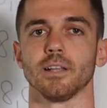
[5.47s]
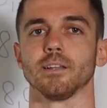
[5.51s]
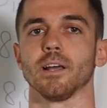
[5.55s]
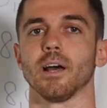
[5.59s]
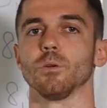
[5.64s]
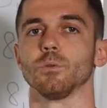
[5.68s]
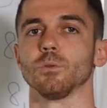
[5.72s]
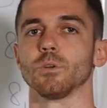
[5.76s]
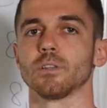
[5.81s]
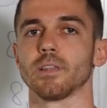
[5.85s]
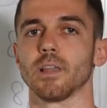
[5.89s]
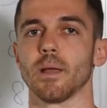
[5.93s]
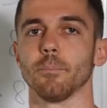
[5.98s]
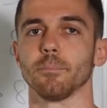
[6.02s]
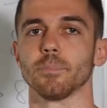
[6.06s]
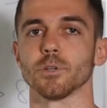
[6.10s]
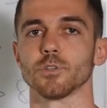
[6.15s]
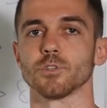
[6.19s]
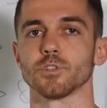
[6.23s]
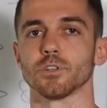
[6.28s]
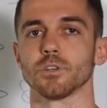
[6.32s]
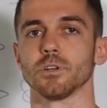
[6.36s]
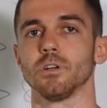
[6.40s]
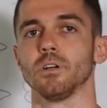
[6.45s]
and outdoor
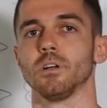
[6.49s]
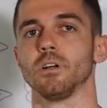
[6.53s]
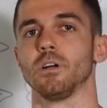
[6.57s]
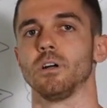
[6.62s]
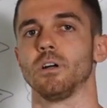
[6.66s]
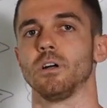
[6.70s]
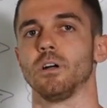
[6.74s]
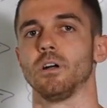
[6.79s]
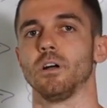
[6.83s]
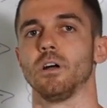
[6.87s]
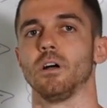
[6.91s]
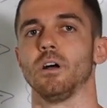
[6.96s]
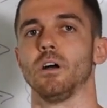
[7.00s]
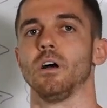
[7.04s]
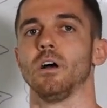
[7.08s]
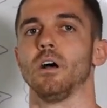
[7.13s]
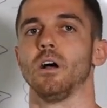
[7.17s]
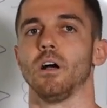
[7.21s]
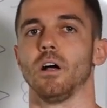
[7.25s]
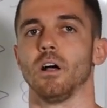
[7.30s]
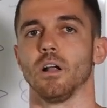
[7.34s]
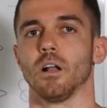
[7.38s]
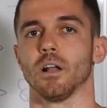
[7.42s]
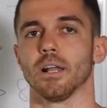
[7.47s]
temperature.
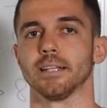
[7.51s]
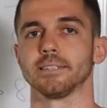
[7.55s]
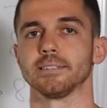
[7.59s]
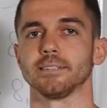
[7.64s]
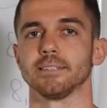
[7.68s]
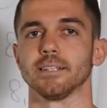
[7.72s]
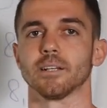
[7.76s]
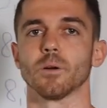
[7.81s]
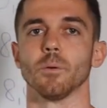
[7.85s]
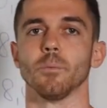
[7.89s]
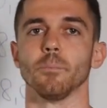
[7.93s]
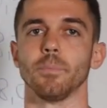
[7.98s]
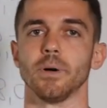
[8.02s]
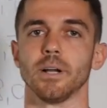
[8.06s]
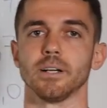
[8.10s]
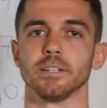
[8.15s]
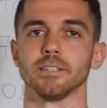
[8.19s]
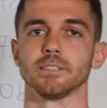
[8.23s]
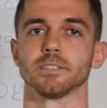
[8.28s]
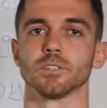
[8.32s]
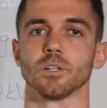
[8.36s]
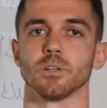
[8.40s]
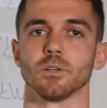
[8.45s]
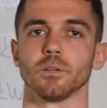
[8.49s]
Let's see
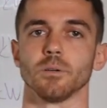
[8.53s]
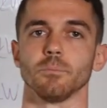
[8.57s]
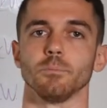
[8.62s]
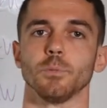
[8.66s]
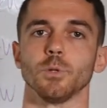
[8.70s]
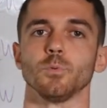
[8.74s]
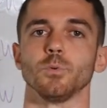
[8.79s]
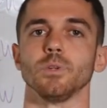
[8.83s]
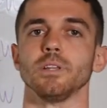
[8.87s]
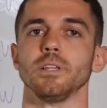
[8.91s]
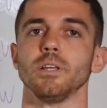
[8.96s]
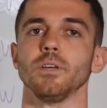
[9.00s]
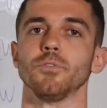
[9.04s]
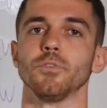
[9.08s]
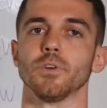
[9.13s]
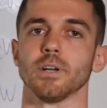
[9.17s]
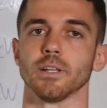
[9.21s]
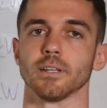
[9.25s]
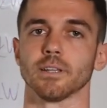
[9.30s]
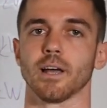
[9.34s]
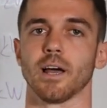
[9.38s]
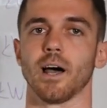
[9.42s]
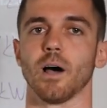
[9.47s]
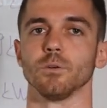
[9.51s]
comparison between
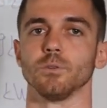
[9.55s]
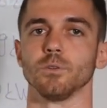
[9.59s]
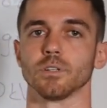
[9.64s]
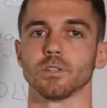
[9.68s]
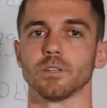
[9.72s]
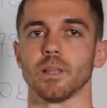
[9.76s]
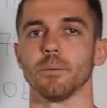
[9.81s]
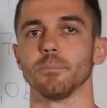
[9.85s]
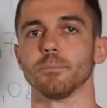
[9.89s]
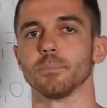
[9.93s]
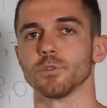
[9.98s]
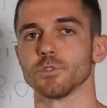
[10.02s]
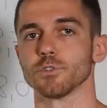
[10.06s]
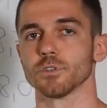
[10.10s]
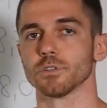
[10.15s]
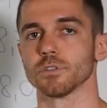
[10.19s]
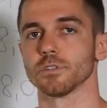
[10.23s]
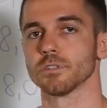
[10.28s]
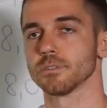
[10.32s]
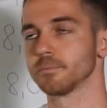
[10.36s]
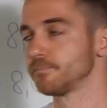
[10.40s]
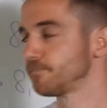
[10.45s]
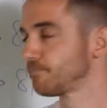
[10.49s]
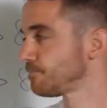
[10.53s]
different outdoor
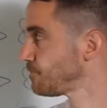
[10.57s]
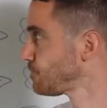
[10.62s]
temperatures.